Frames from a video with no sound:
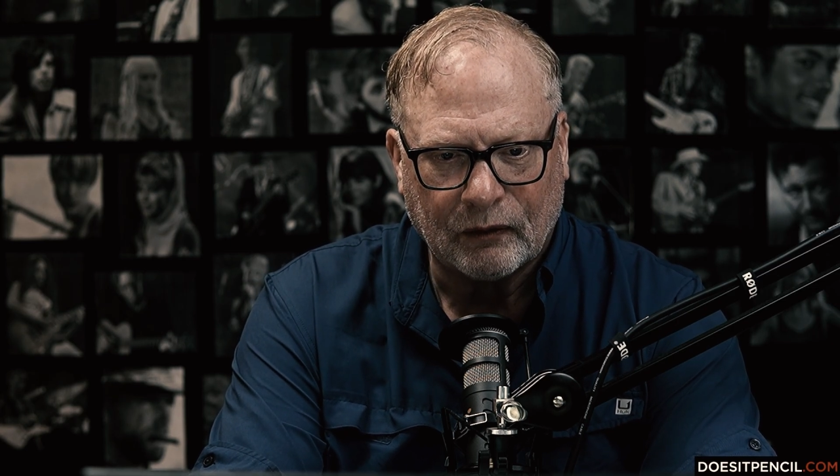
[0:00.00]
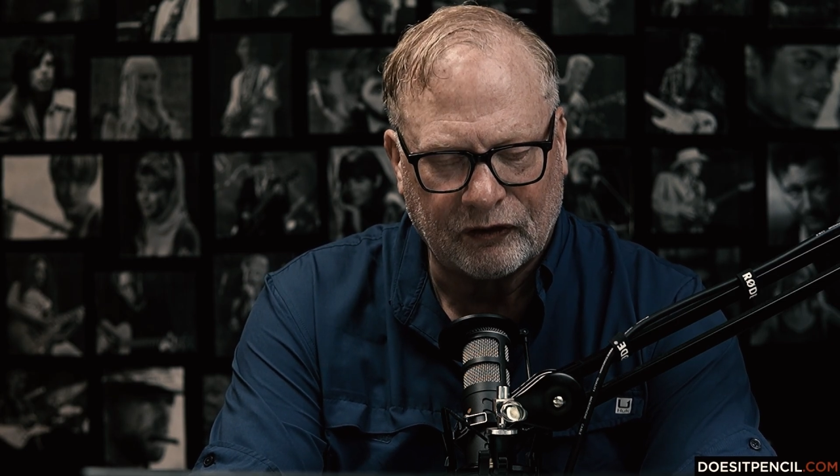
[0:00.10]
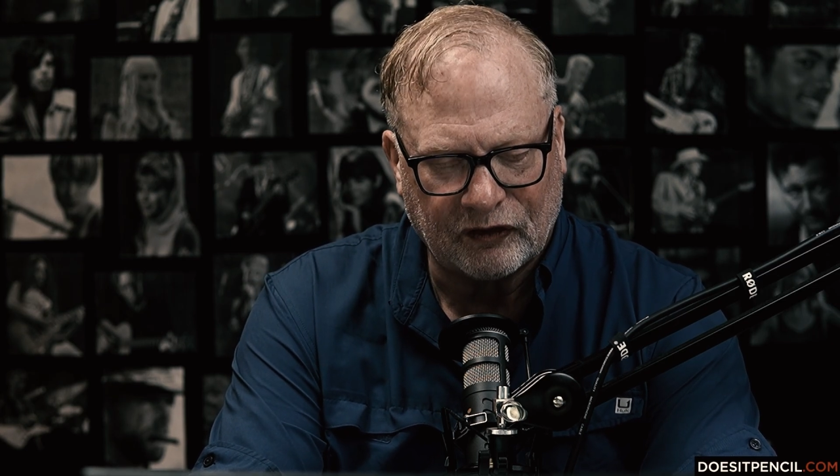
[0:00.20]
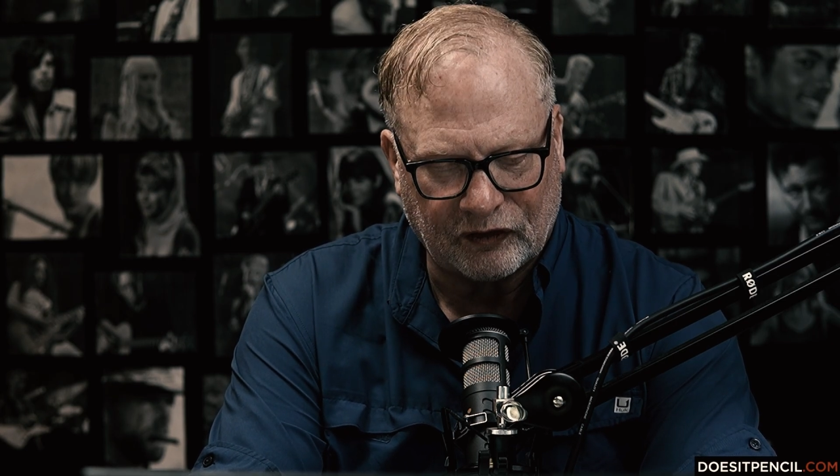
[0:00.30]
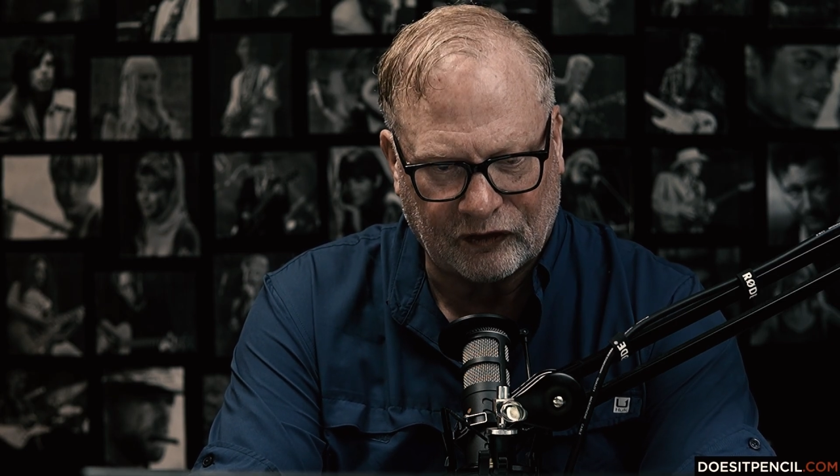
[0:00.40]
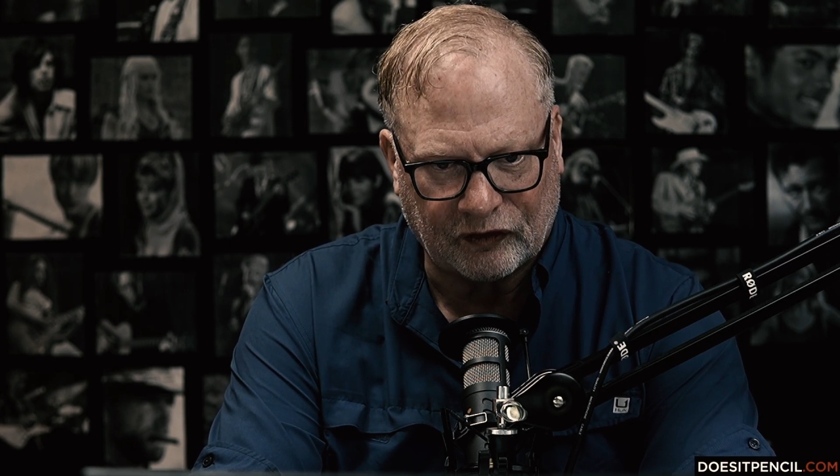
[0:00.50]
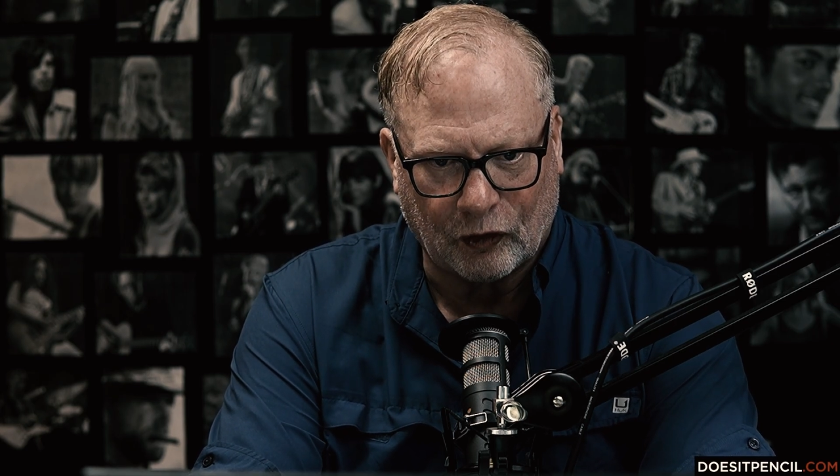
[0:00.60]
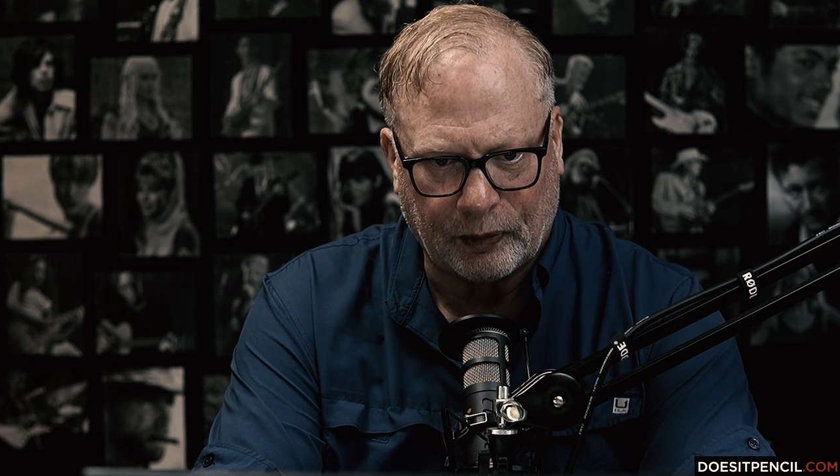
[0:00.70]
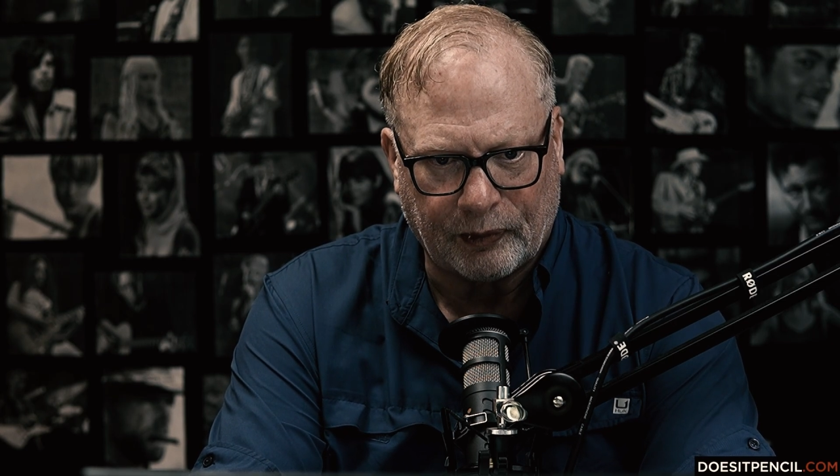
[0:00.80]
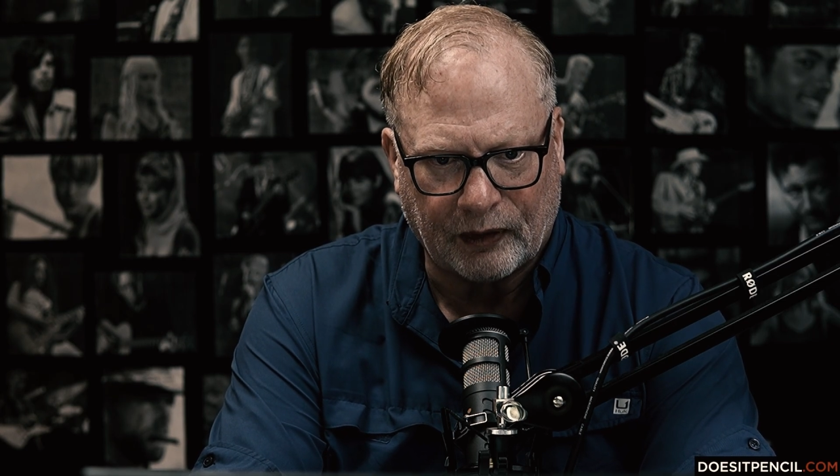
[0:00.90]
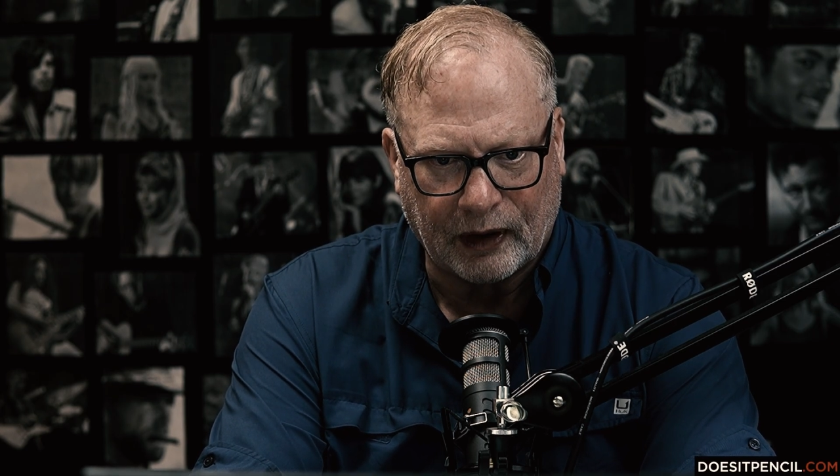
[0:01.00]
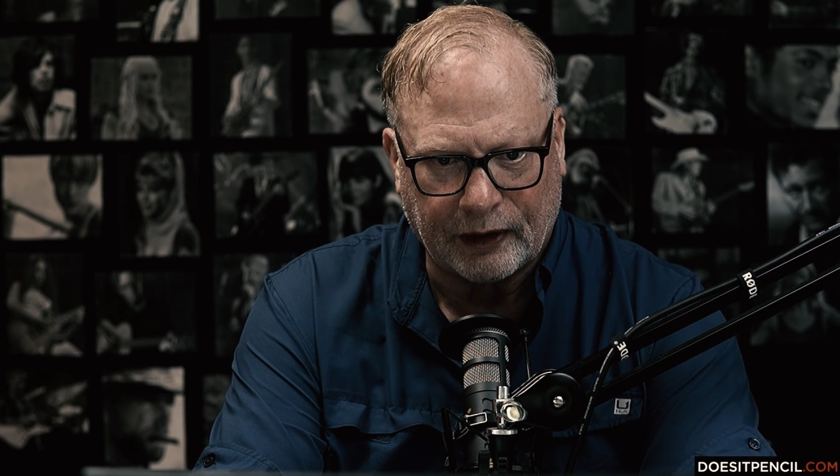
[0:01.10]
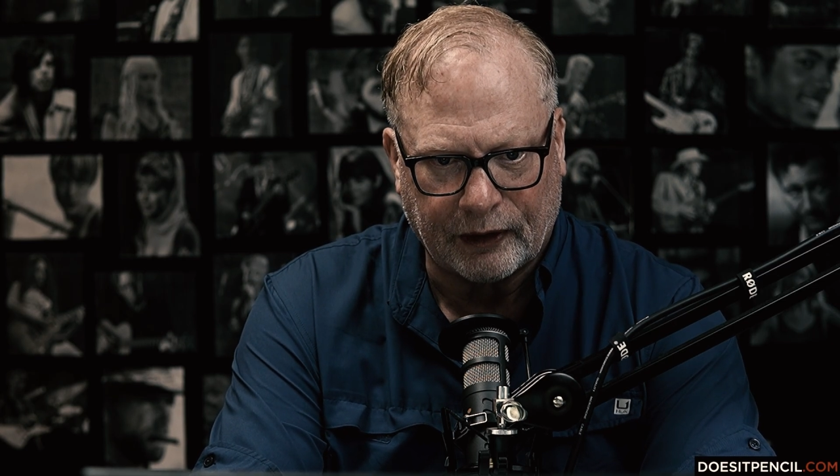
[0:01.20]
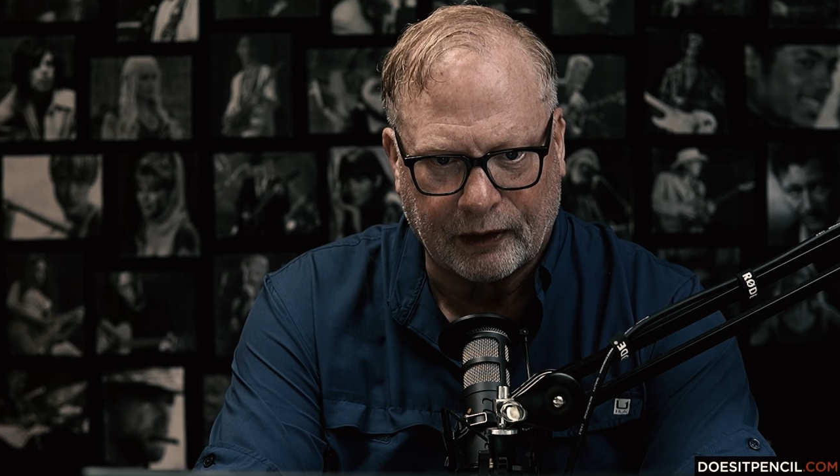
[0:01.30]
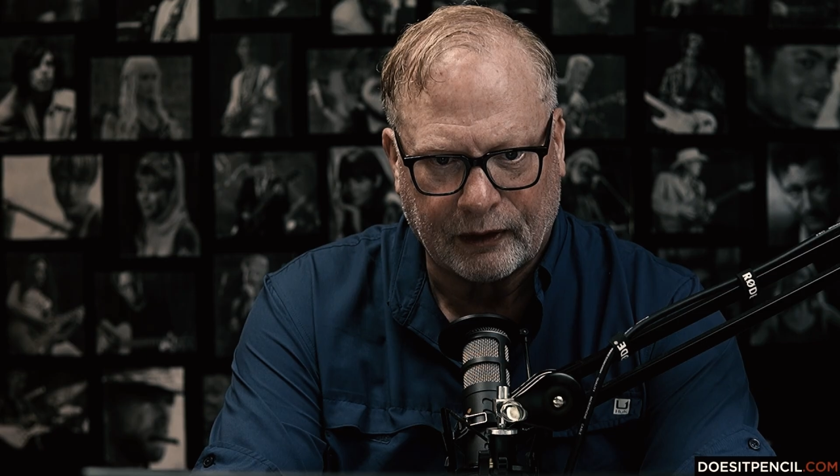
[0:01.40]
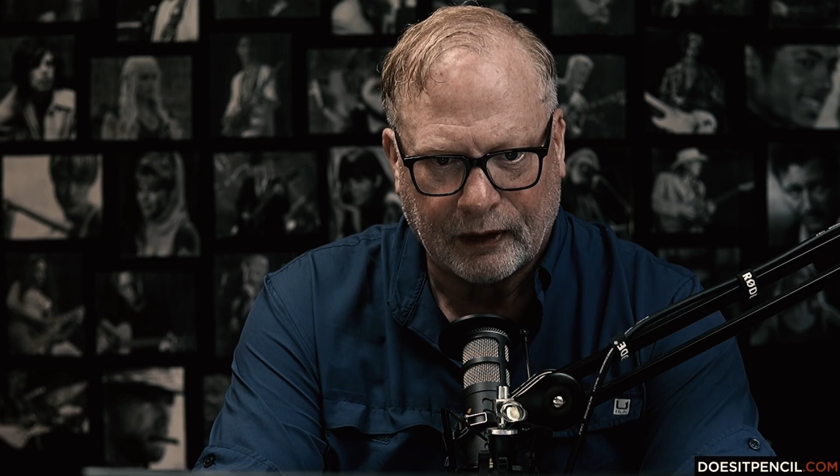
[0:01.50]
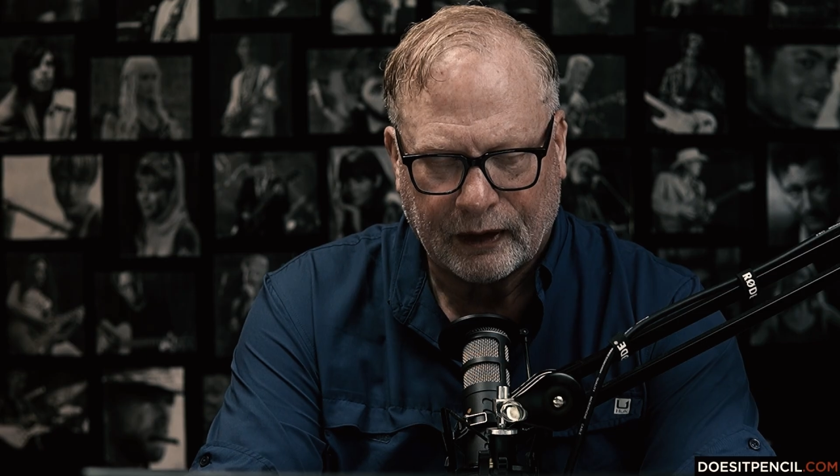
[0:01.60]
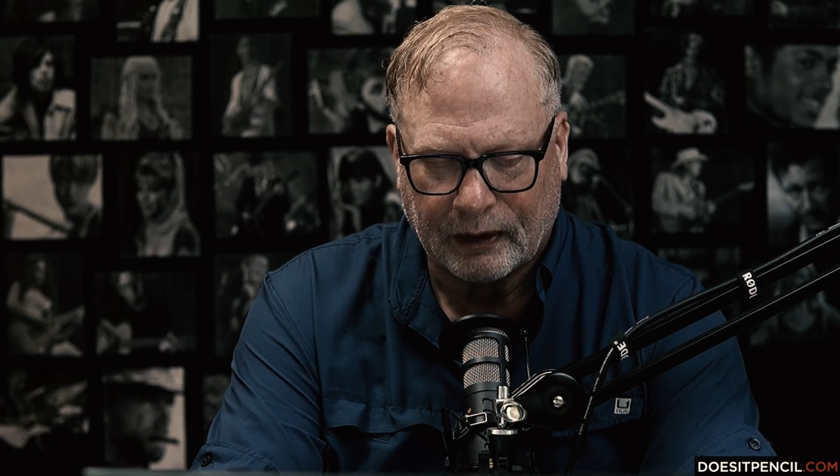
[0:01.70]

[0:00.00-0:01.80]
which is a sole proprietor,